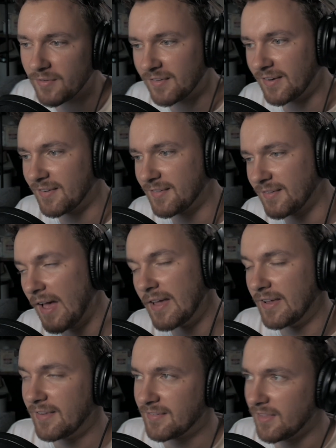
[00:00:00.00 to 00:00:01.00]
going to
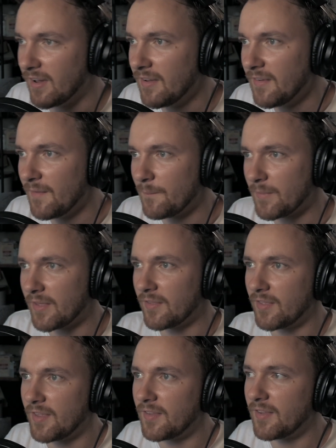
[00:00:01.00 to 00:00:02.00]
say, is that
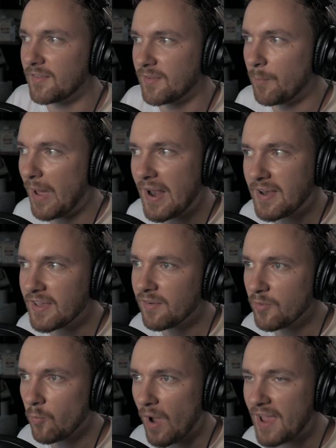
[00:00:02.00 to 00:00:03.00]
depending
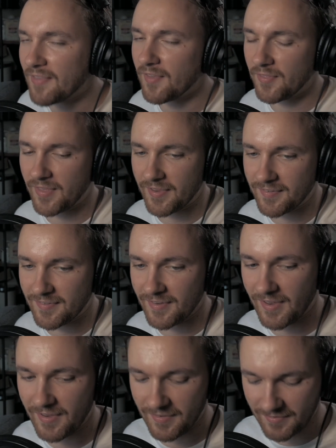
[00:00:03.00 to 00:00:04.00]
on the way that this
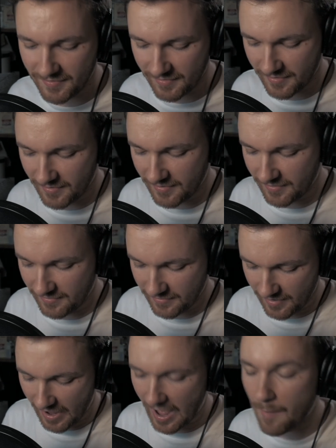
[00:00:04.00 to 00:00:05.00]
is
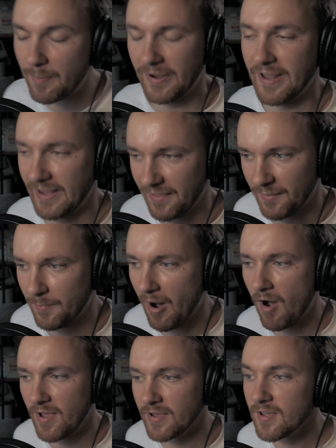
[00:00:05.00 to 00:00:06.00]
happening at the
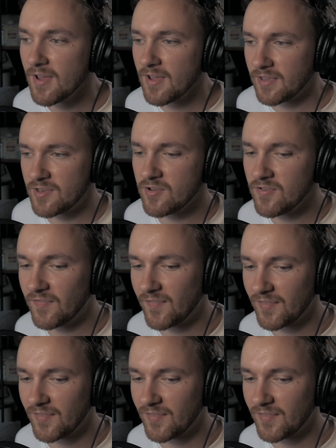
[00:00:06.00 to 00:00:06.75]
party, you've